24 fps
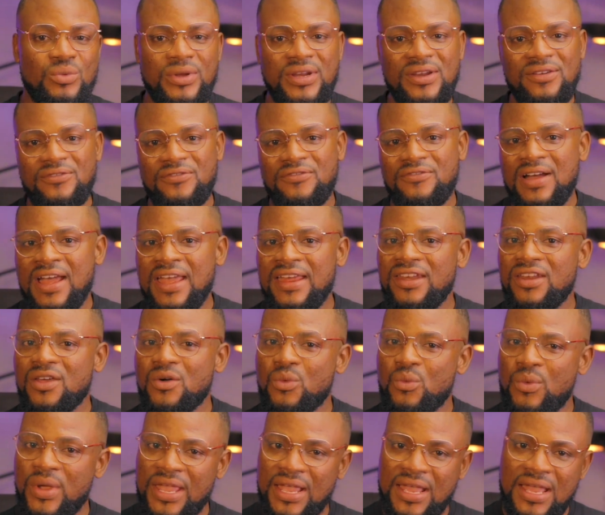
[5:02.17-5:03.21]
you wouldn't find the
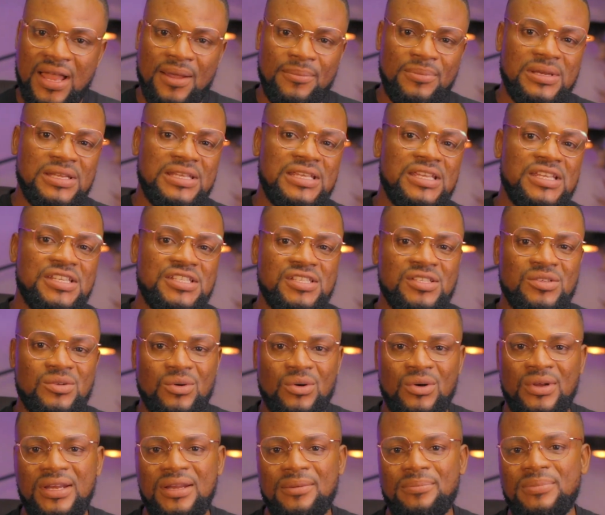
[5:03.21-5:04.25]
Wink application
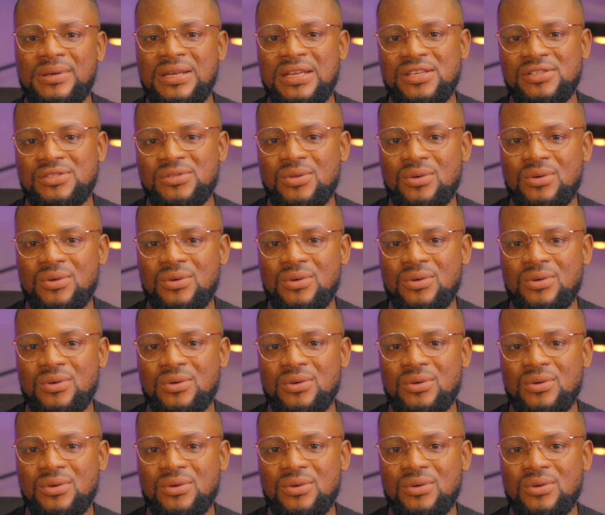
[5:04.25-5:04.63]
on the Play